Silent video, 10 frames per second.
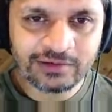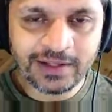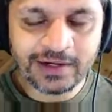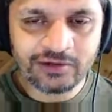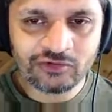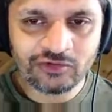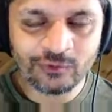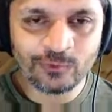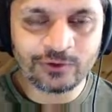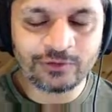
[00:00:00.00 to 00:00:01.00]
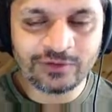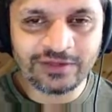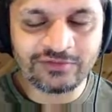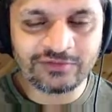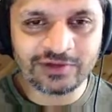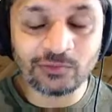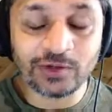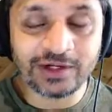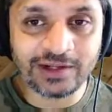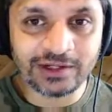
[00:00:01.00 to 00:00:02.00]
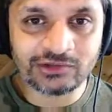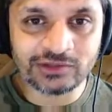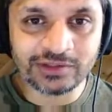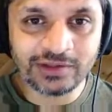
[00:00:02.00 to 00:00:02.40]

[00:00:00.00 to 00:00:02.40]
direction or rotates in one direction.